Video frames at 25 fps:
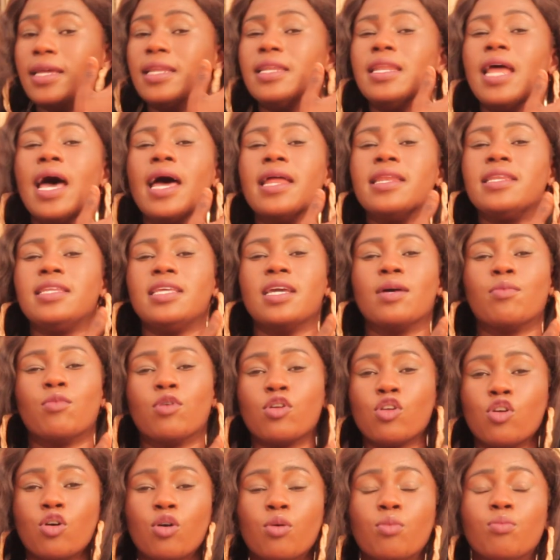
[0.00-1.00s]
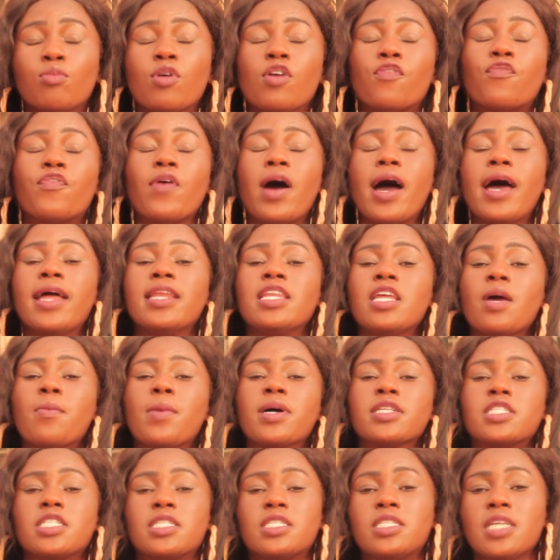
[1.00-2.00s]
Then your mono, Mopa, and your
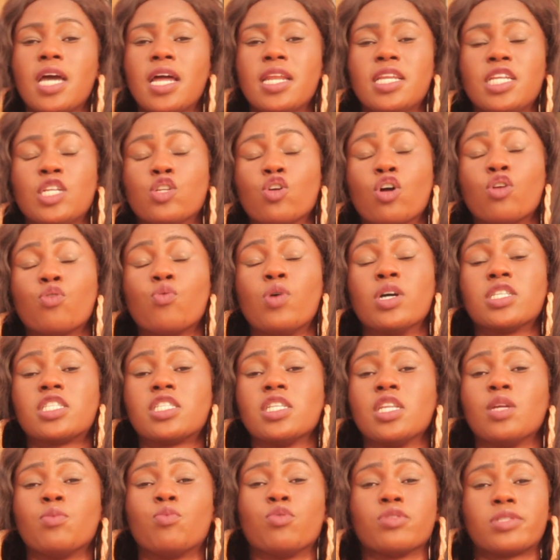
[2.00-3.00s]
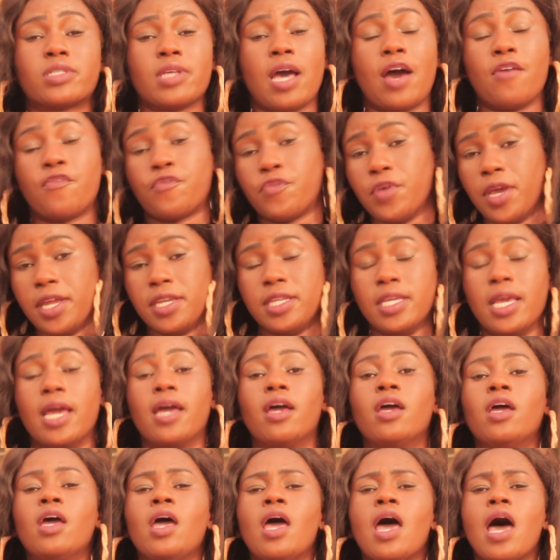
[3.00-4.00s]
Matisianin, and was sinning for
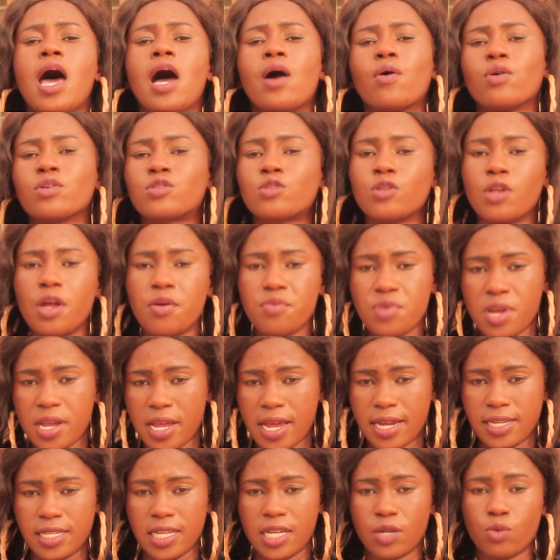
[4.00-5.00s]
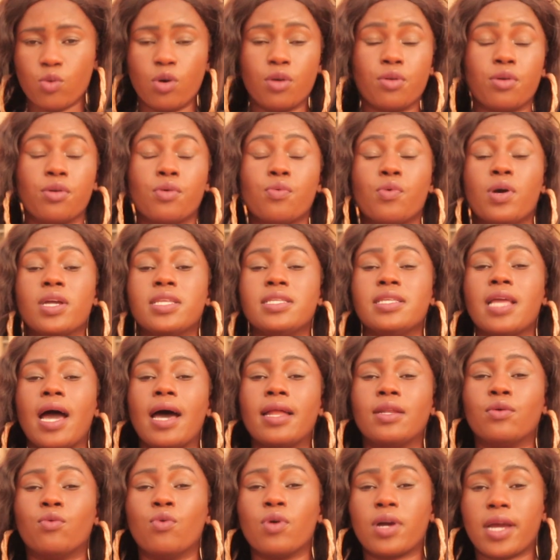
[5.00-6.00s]
Safidia. I was every year, the only one, and when you're
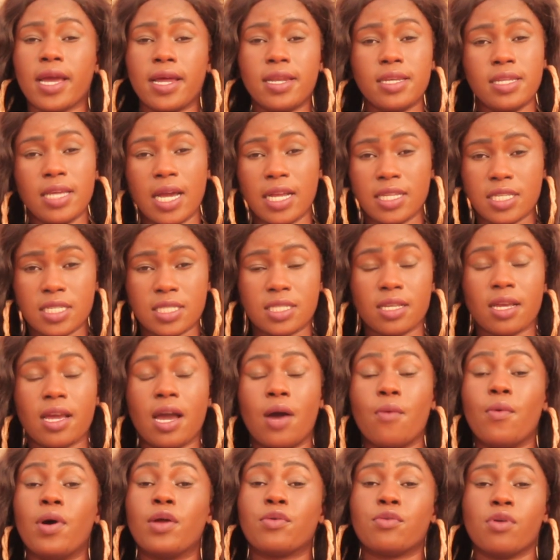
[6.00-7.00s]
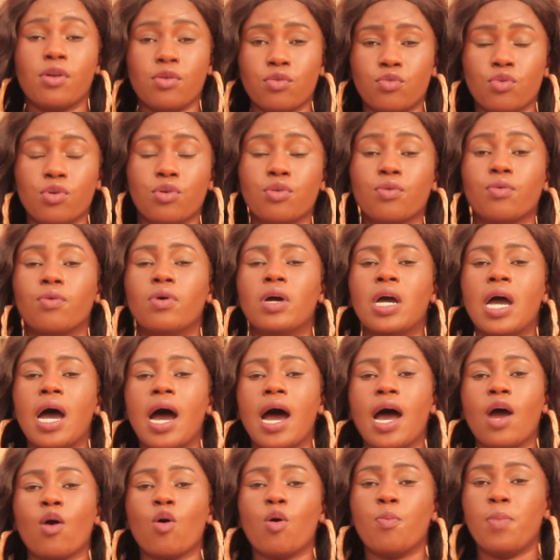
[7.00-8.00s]
not in Hokania, just a coward, don't do no.
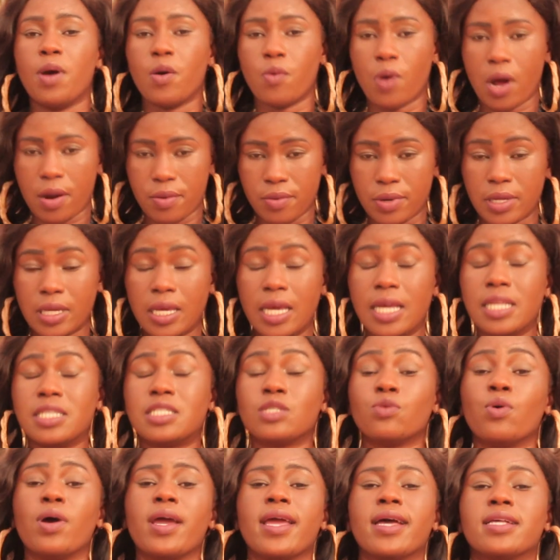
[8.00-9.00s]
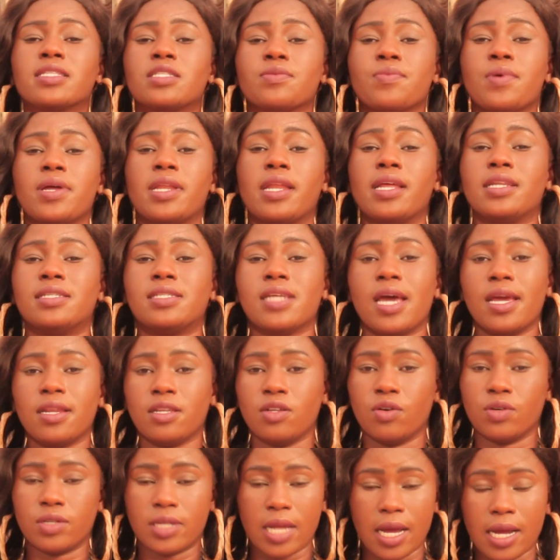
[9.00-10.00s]
I will be worried. It's the way it's when a
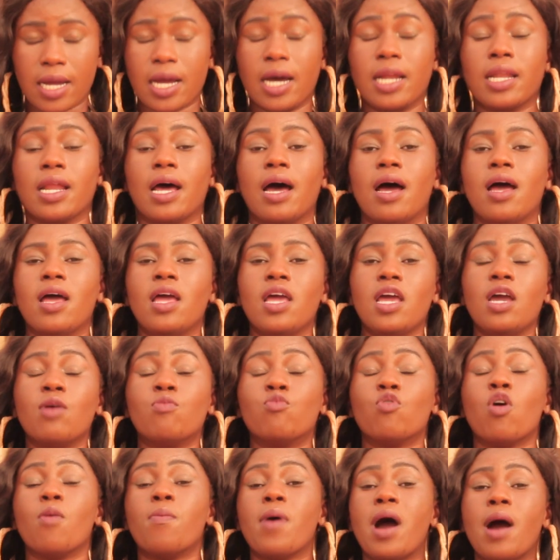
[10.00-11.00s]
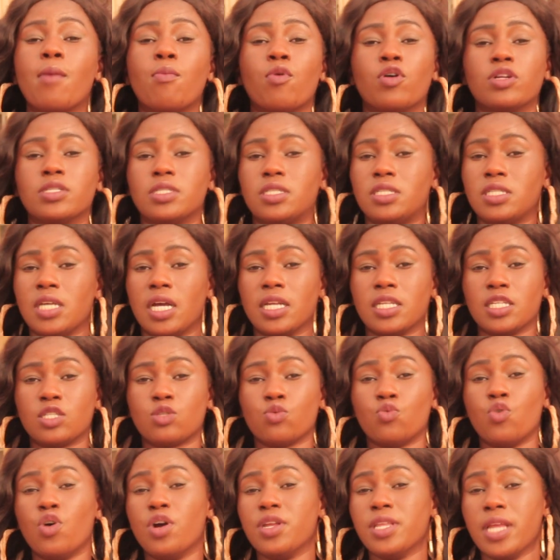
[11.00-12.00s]
Daniel Duncan, a more barb on tea, I
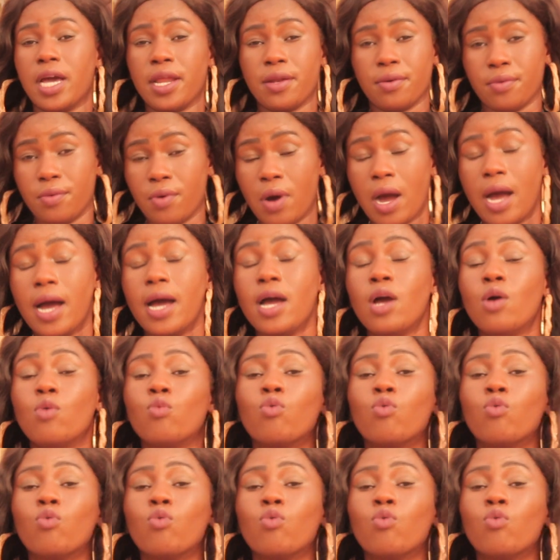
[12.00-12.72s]
just won yan one.